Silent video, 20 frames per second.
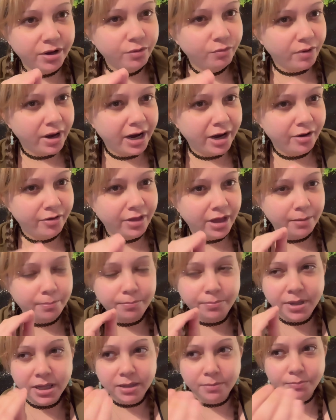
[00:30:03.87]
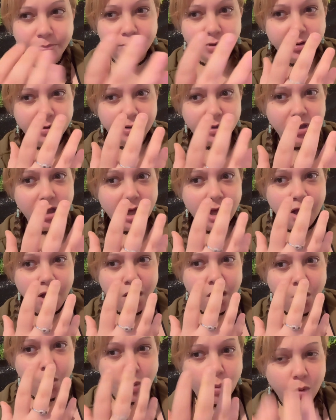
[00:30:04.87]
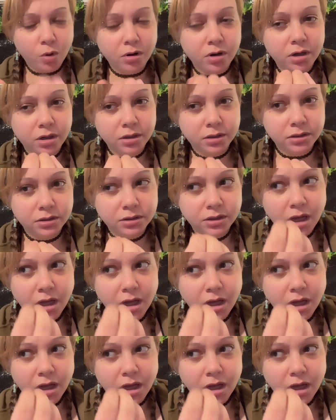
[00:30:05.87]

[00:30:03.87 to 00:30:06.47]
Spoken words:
rare that people or